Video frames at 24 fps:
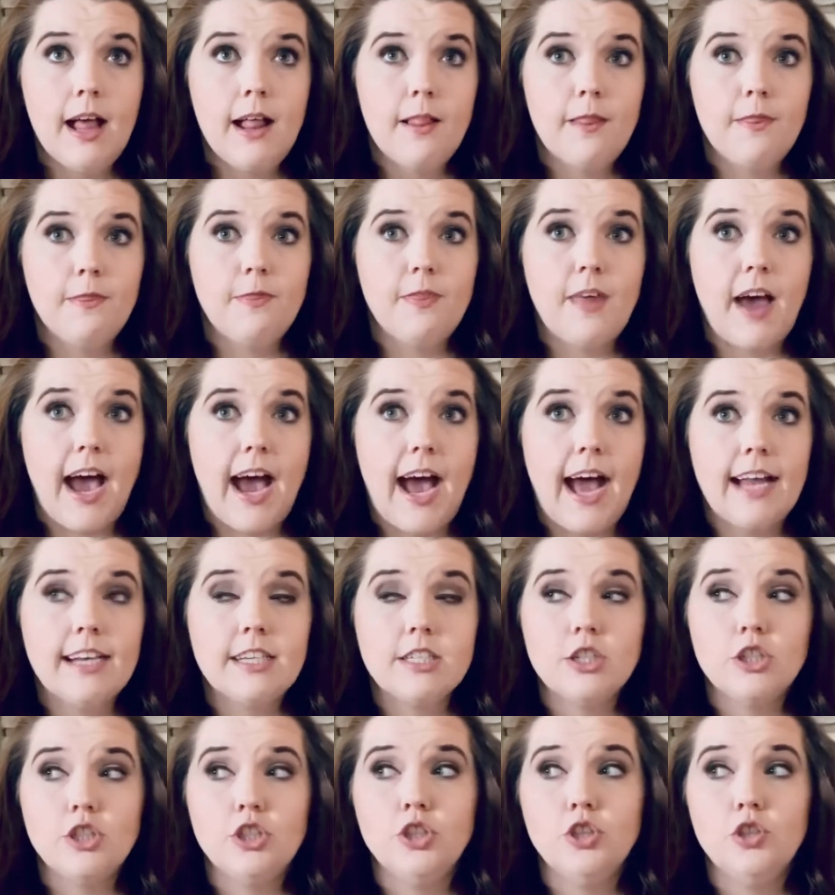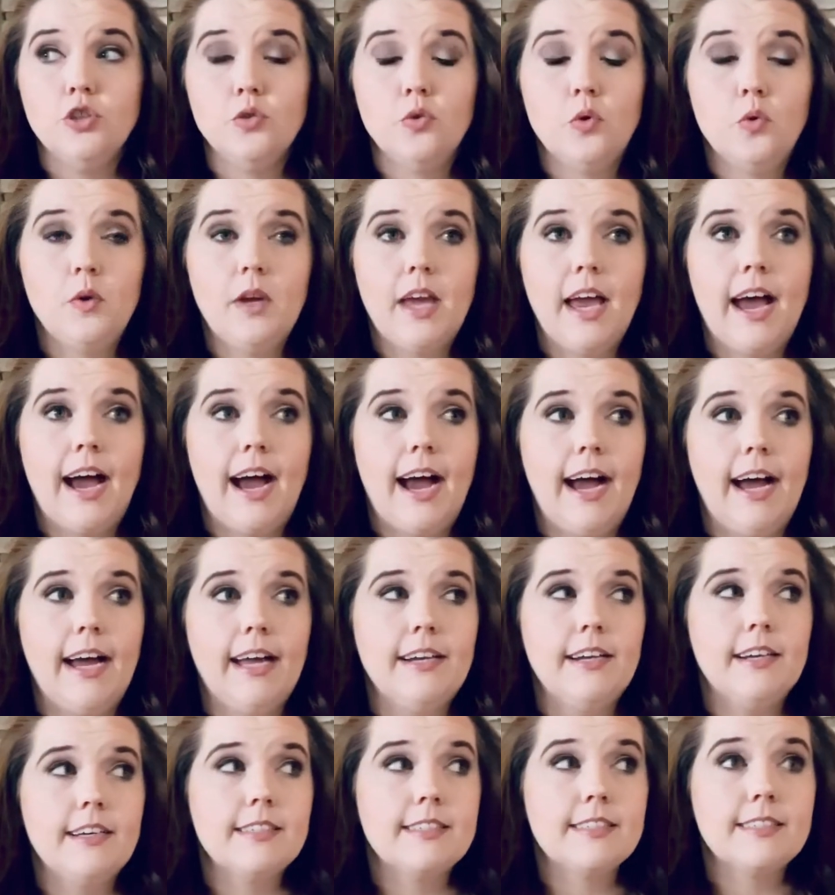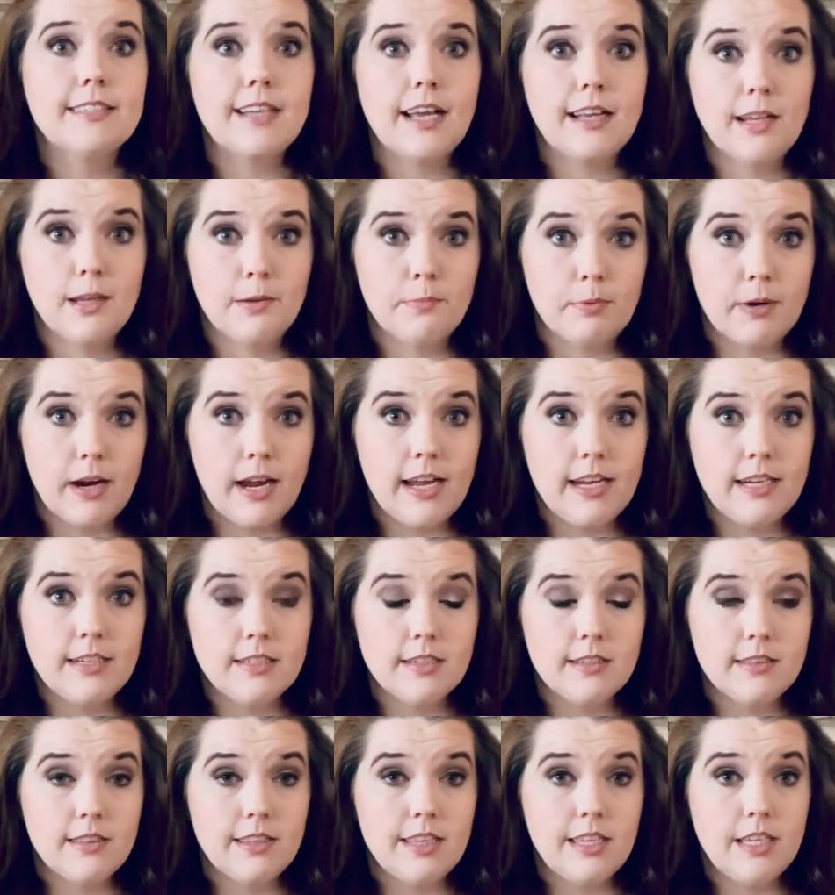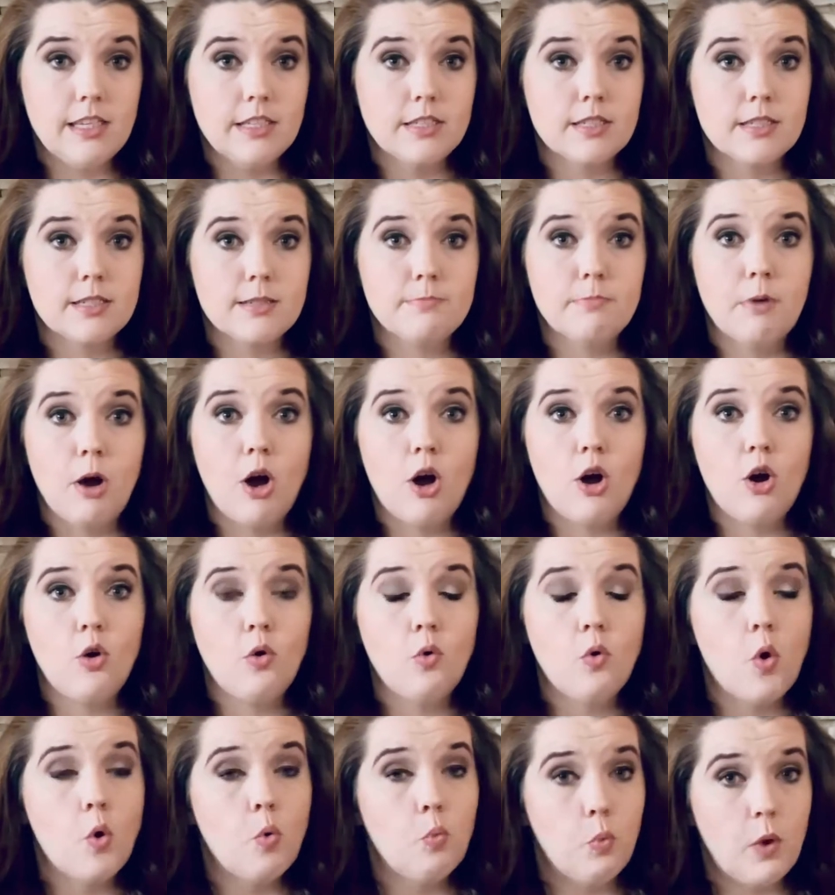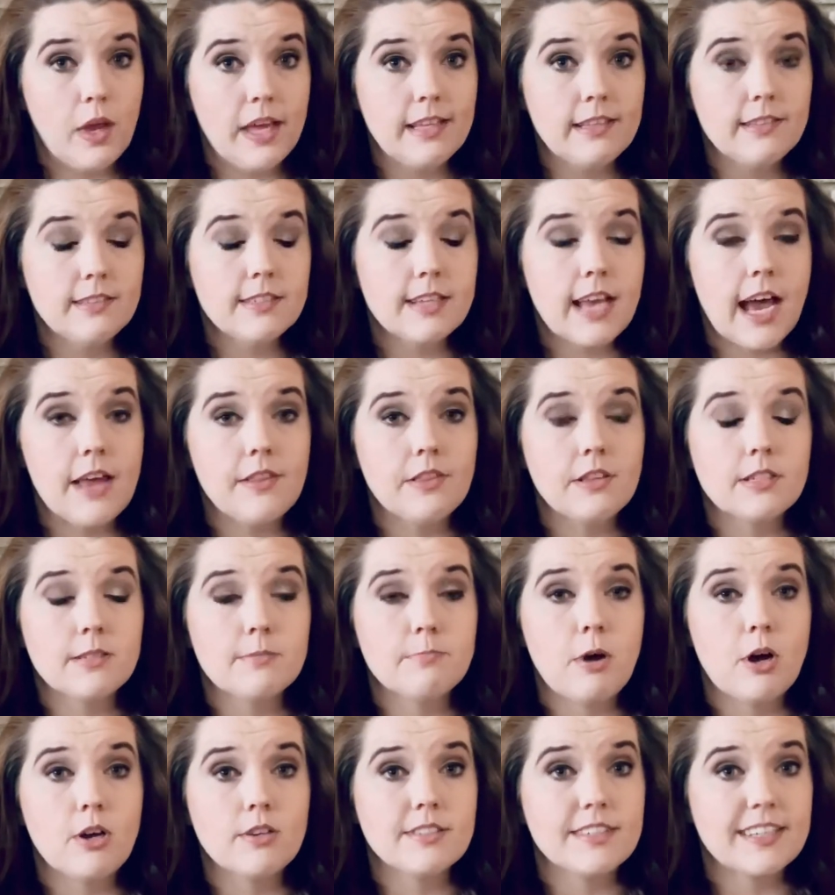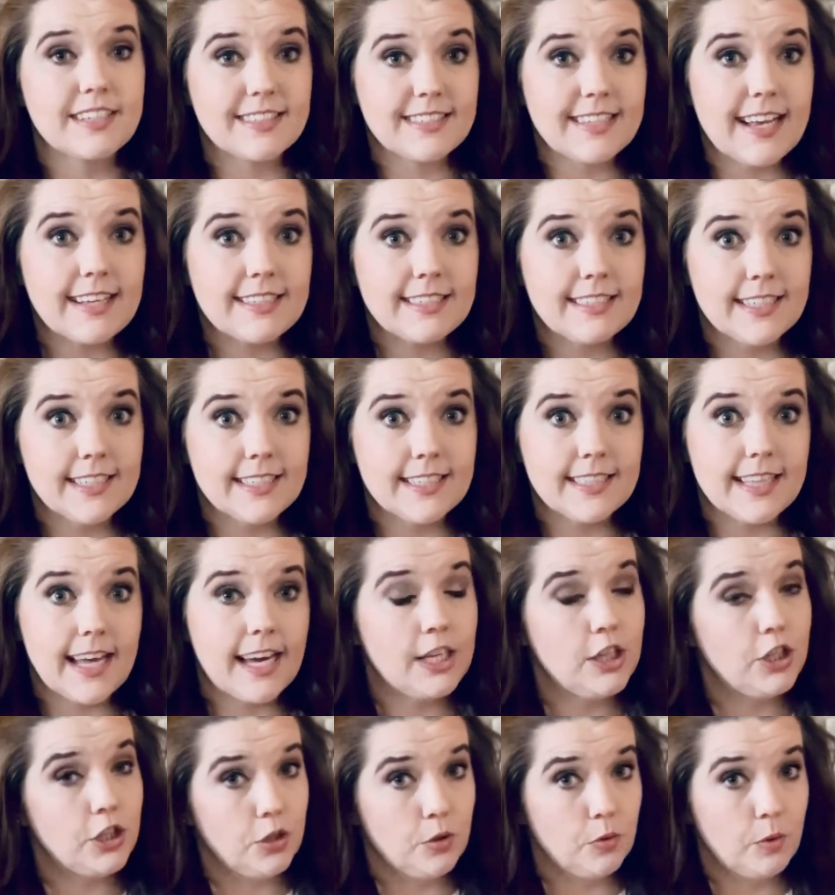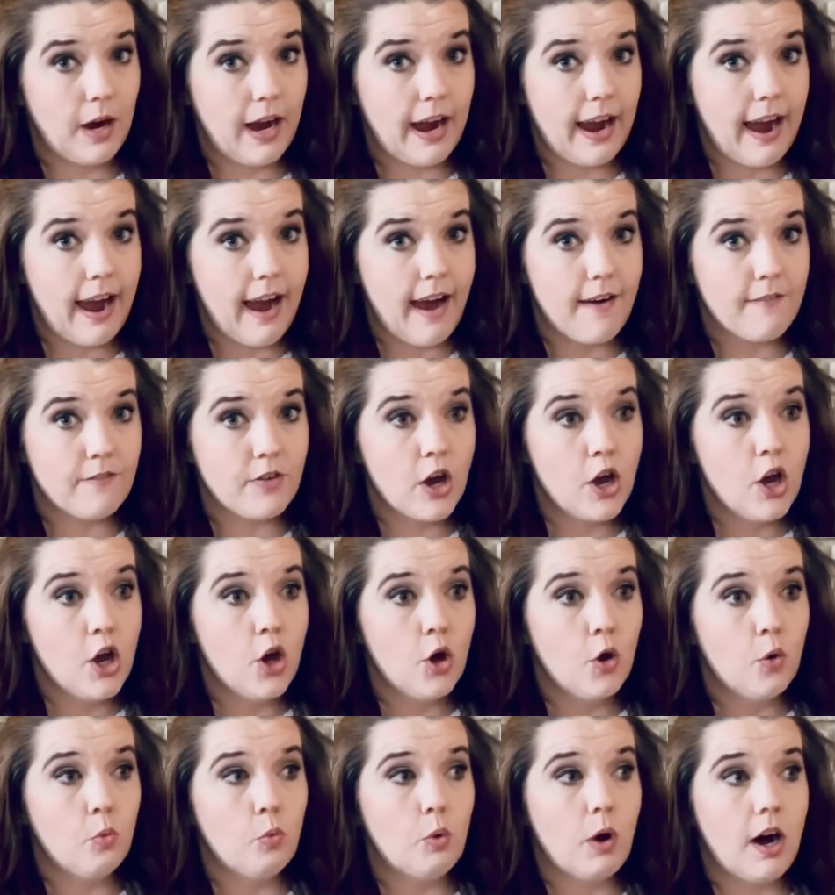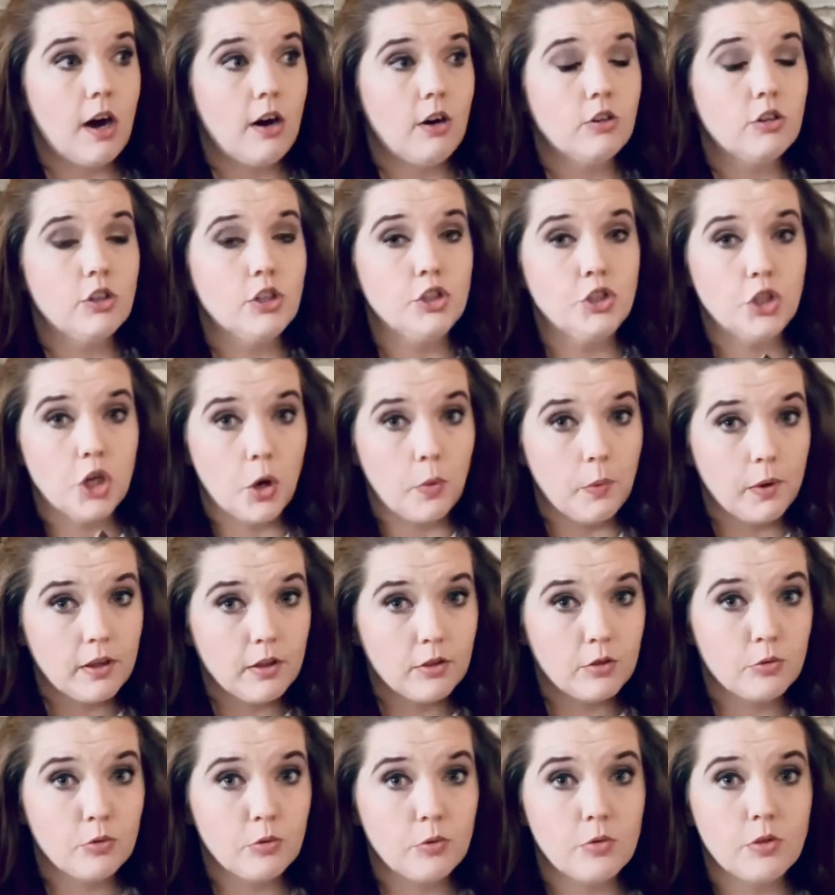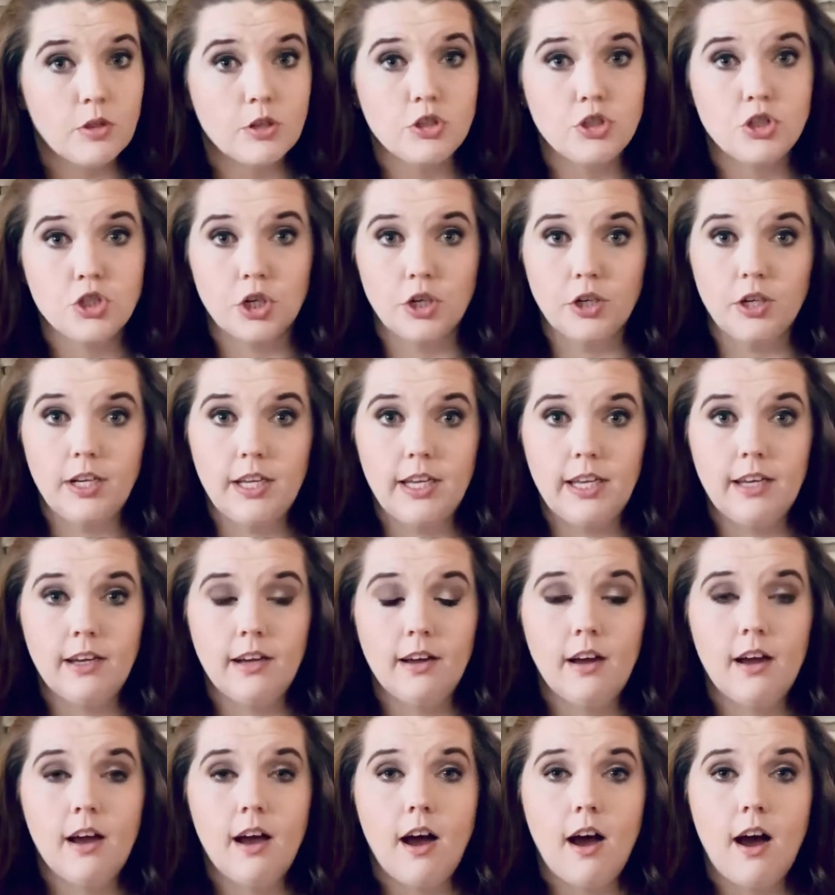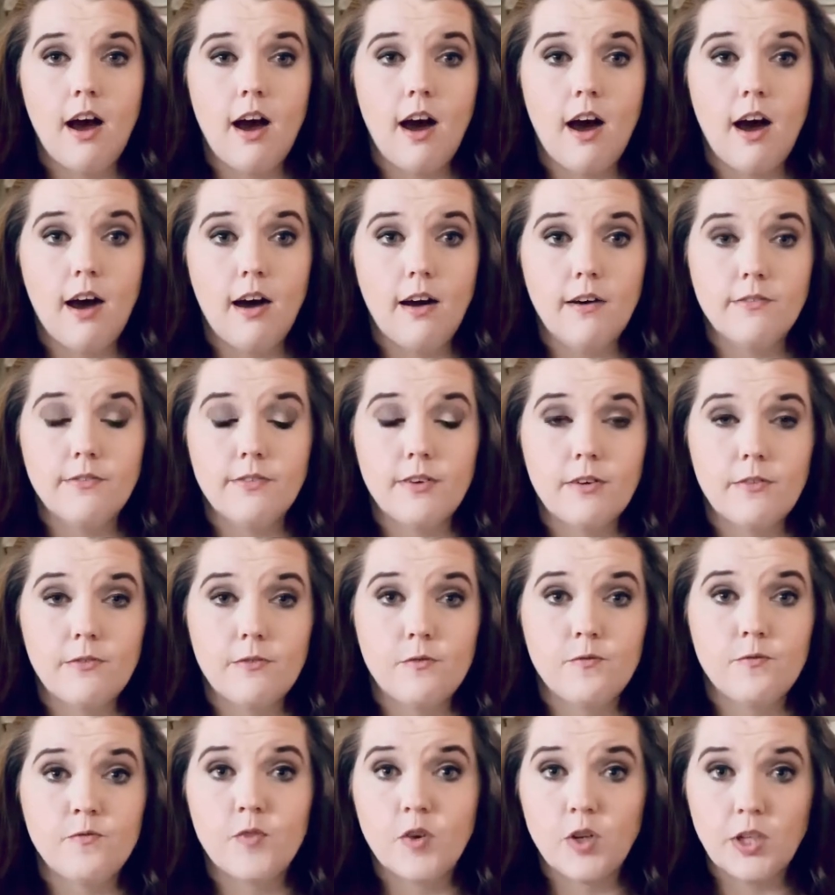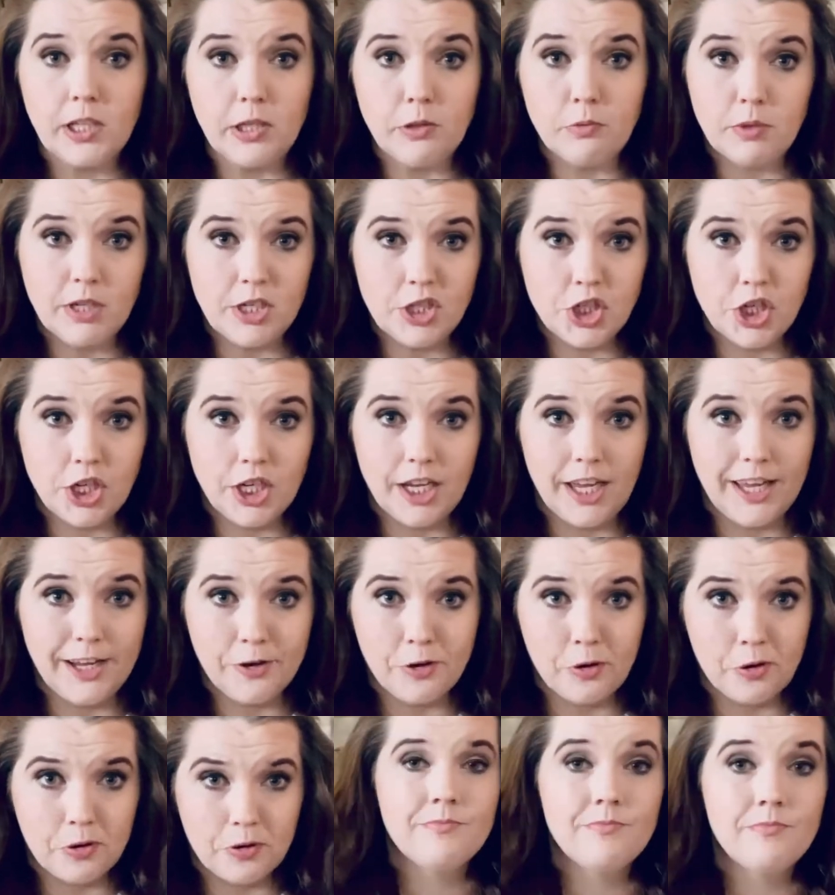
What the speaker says: that you can celebrate the small wins and the small successes that you have while going through the journey of fully reaching a goal.